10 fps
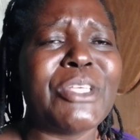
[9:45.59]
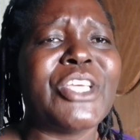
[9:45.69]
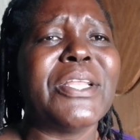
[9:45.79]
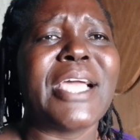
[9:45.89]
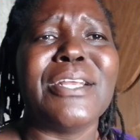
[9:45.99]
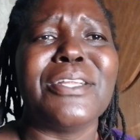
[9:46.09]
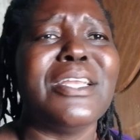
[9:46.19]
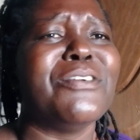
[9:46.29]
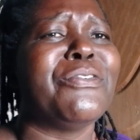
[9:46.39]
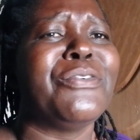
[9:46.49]
A child can
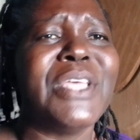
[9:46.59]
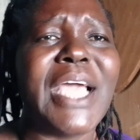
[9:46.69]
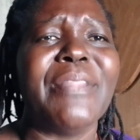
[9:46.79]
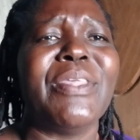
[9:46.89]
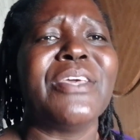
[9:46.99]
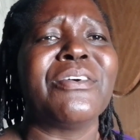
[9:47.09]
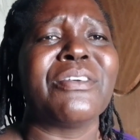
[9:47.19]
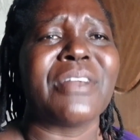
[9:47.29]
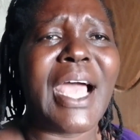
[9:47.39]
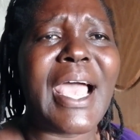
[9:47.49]
really fear, they
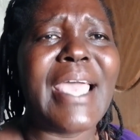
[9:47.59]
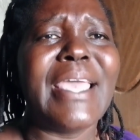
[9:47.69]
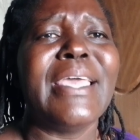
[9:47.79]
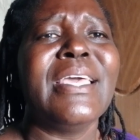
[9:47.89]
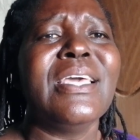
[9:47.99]
cry,